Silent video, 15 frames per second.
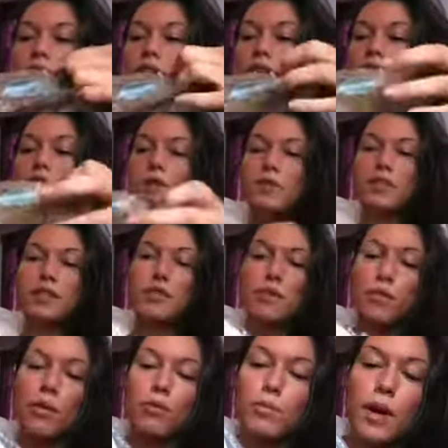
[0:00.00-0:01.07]
and this one's
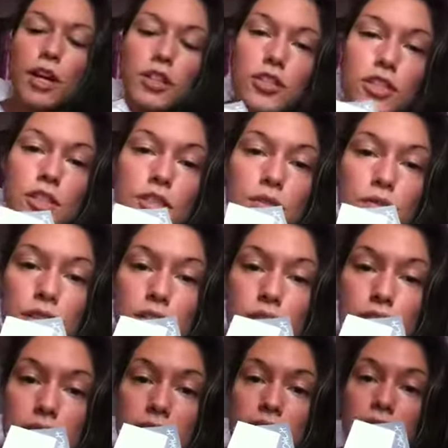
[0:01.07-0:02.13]
from Marshall's
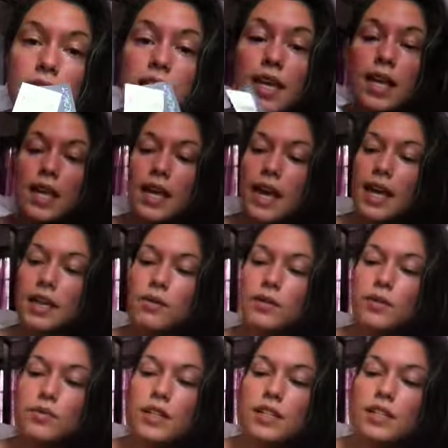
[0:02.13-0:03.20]
originally and it
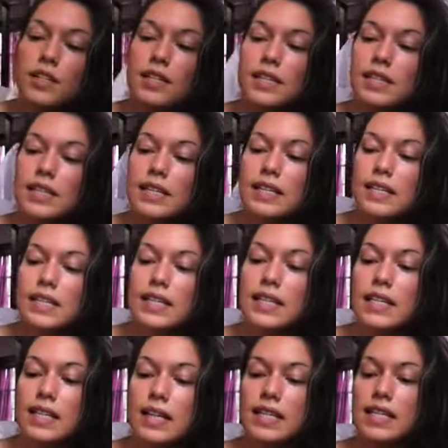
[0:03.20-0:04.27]
was originally
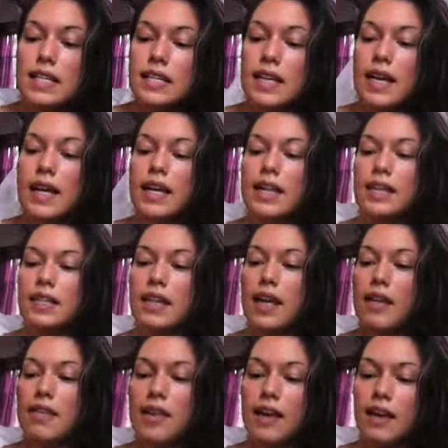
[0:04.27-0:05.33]
$16.99
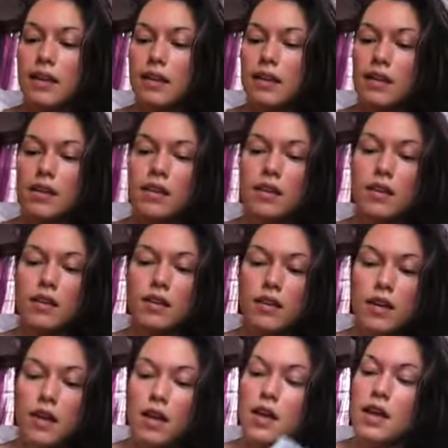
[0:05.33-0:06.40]
and then
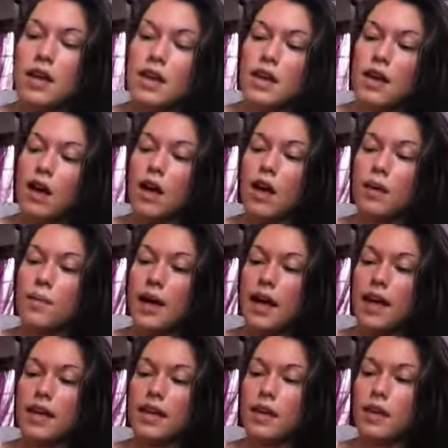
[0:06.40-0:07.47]
um,
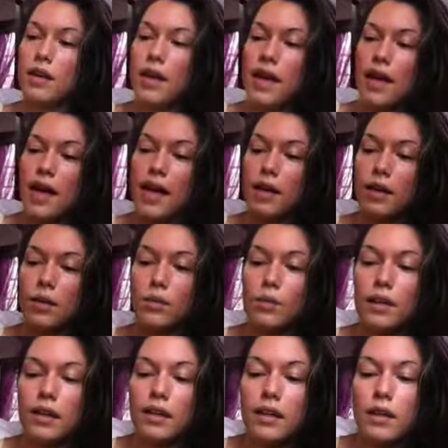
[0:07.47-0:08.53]
it at
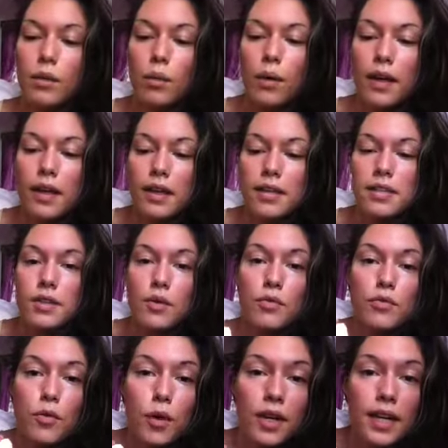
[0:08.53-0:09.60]
Goodwill it was
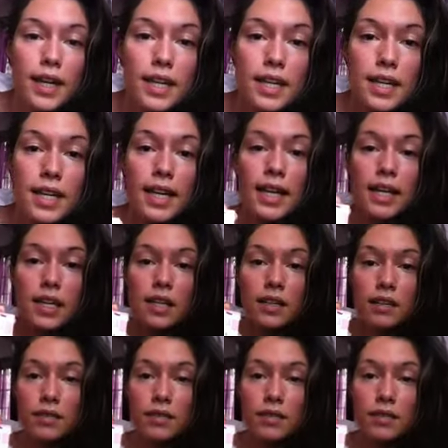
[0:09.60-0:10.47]
$4.99